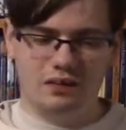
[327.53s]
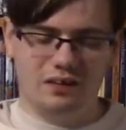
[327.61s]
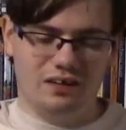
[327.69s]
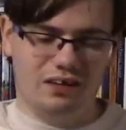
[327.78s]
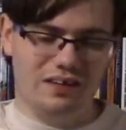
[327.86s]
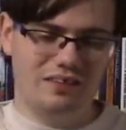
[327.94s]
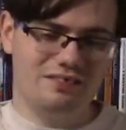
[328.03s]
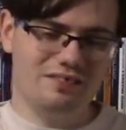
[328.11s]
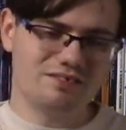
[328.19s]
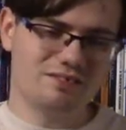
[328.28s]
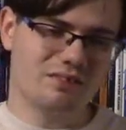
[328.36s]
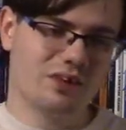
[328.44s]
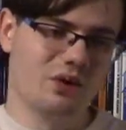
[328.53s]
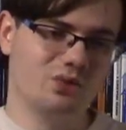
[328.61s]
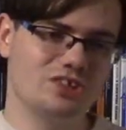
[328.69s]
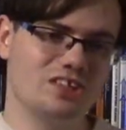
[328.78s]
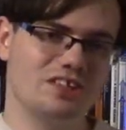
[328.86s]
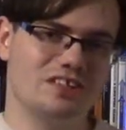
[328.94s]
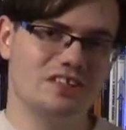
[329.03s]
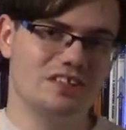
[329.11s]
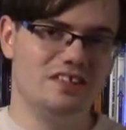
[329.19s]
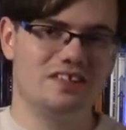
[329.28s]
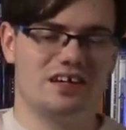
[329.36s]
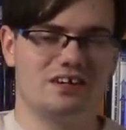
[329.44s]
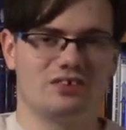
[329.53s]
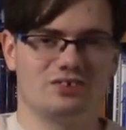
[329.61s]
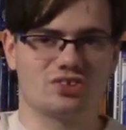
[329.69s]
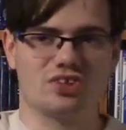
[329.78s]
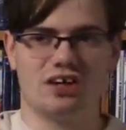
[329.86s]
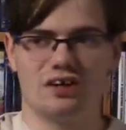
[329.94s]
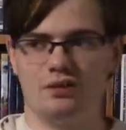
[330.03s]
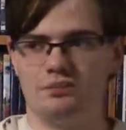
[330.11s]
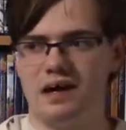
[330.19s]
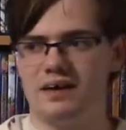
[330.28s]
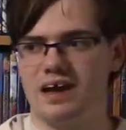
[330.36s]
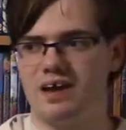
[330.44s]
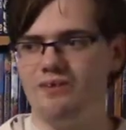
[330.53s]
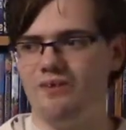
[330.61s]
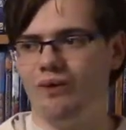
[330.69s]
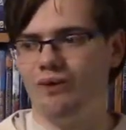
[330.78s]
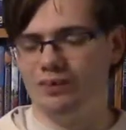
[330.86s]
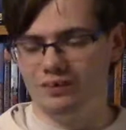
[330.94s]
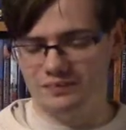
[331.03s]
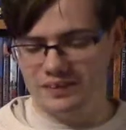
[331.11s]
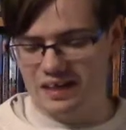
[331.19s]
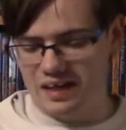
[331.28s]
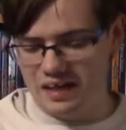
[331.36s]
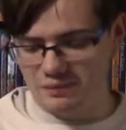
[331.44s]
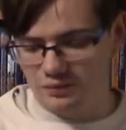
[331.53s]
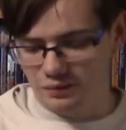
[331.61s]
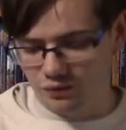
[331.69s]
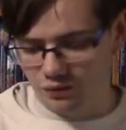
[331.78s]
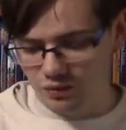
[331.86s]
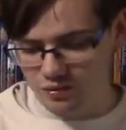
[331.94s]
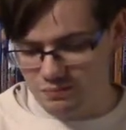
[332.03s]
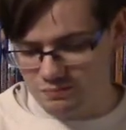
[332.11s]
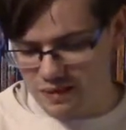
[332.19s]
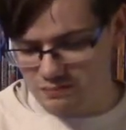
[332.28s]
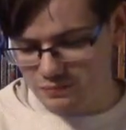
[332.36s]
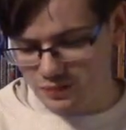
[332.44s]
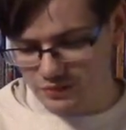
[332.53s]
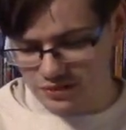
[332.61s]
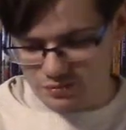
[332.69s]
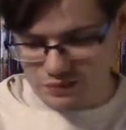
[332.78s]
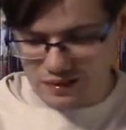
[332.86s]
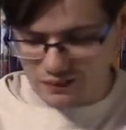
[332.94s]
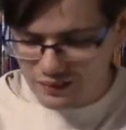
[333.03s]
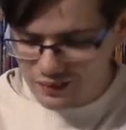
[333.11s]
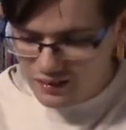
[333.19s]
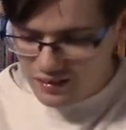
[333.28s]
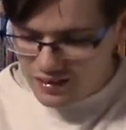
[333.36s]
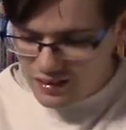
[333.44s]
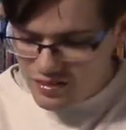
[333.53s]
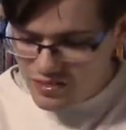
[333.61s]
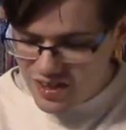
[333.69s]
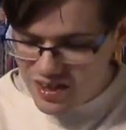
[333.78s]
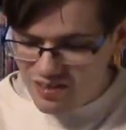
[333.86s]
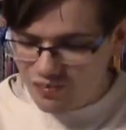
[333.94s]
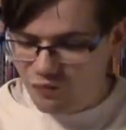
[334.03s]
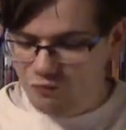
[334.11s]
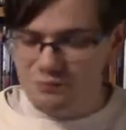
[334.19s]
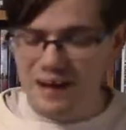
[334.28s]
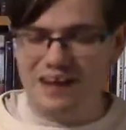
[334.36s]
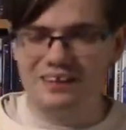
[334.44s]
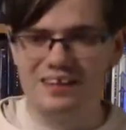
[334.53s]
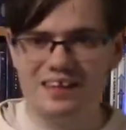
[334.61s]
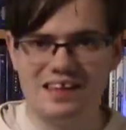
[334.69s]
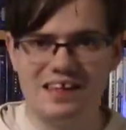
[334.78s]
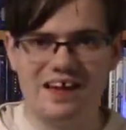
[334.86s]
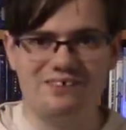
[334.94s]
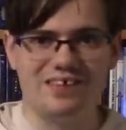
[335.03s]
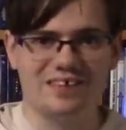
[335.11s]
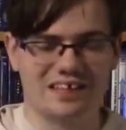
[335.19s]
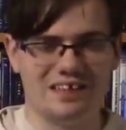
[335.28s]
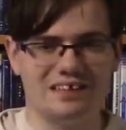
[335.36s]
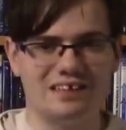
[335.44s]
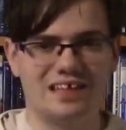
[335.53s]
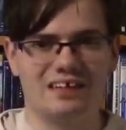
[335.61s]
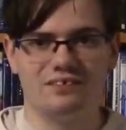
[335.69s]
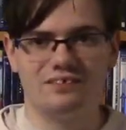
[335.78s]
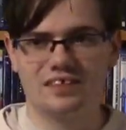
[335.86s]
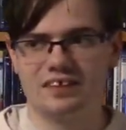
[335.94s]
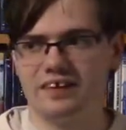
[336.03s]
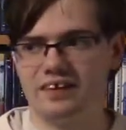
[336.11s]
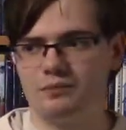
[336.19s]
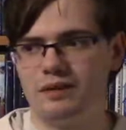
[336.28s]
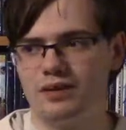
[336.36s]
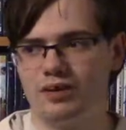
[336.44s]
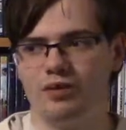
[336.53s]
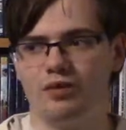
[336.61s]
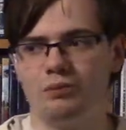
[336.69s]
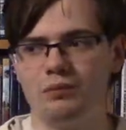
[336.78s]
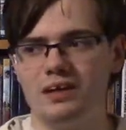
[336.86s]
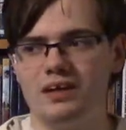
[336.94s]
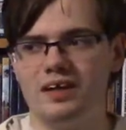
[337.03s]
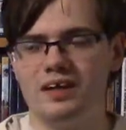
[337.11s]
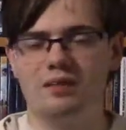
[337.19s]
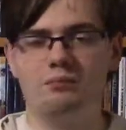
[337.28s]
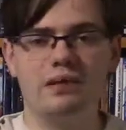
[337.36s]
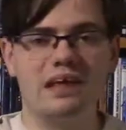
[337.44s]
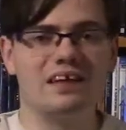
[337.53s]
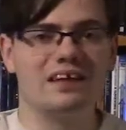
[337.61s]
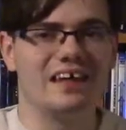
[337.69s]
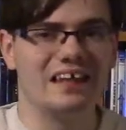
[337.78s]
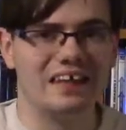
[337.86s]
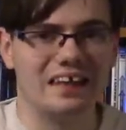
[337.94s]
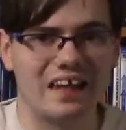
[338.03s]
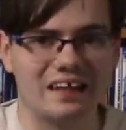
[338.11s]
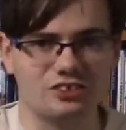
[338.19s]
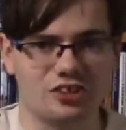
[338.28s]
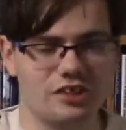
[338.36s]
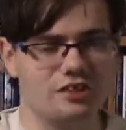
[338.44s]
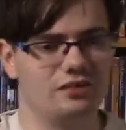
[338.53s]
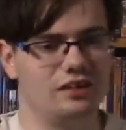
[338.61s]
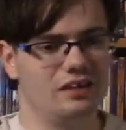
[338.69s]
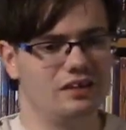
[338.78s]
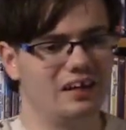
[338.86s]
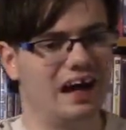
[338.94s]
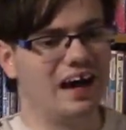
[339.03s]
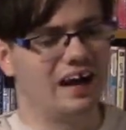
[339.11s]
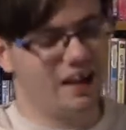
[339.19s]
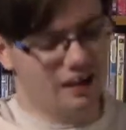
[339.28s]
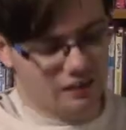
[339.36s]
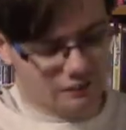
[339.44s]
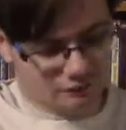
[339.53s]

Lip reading: And he just goes into details, talking about how all of it happened, all of the members, about the O'Malley that was inside the retirement home being electrocuted and died.